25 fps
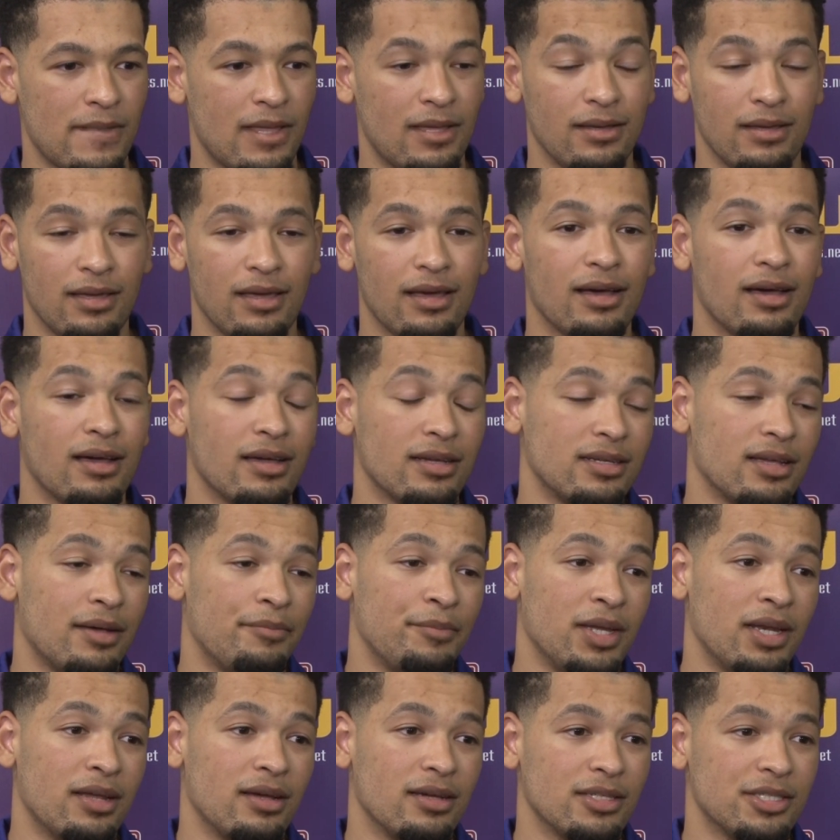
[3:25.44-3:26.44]
Yeah, I
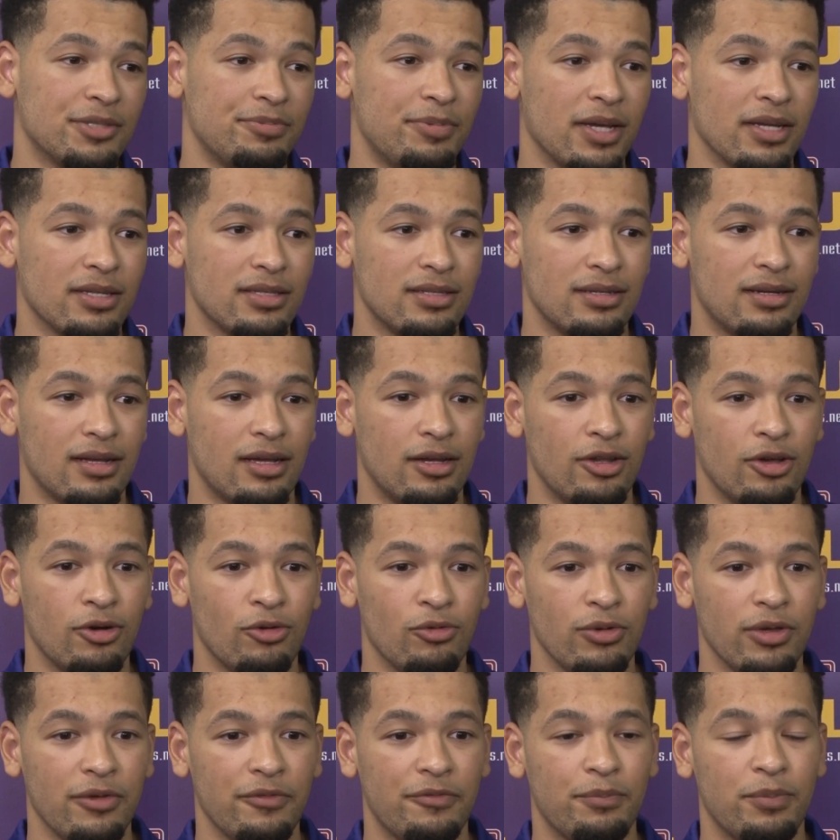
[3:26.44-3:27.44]
mean, I expect it. I know
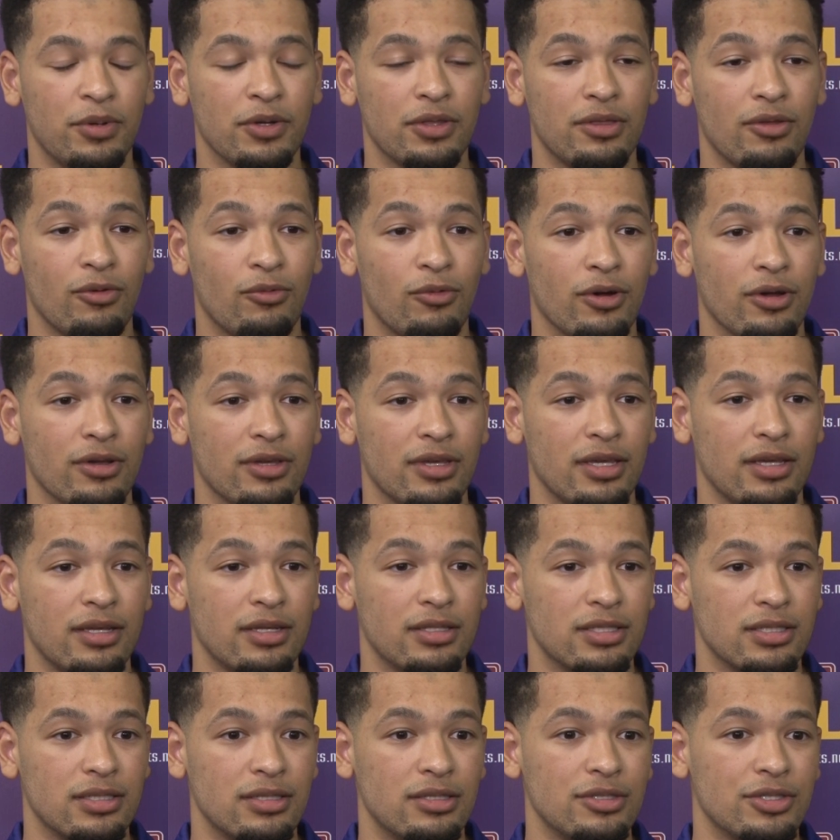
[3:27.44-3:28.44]
we've put the work
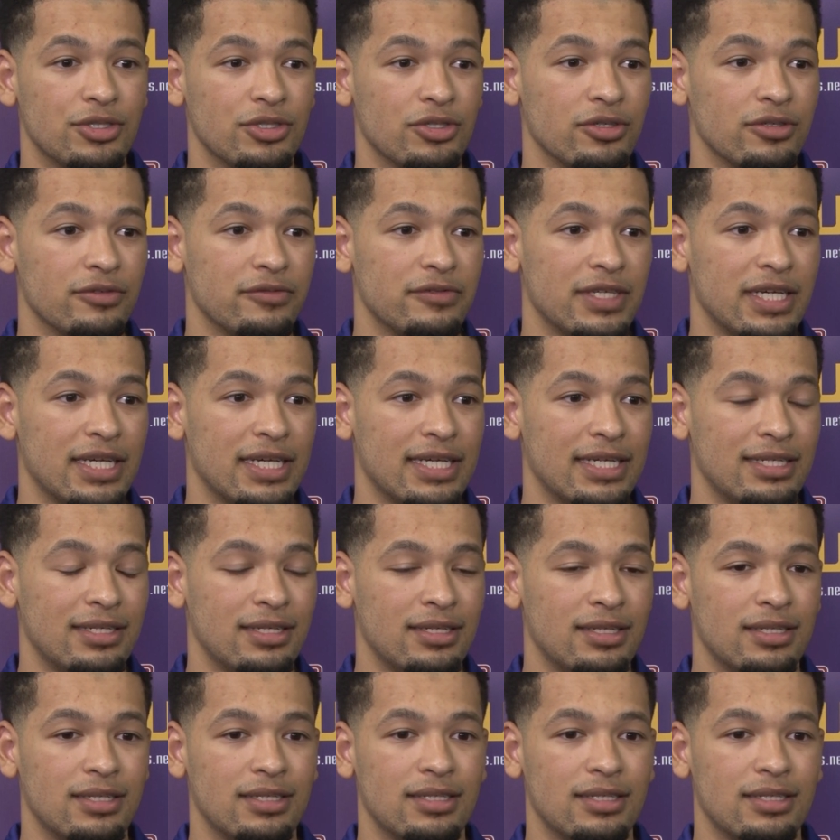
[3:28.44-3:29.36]
in to deserve that.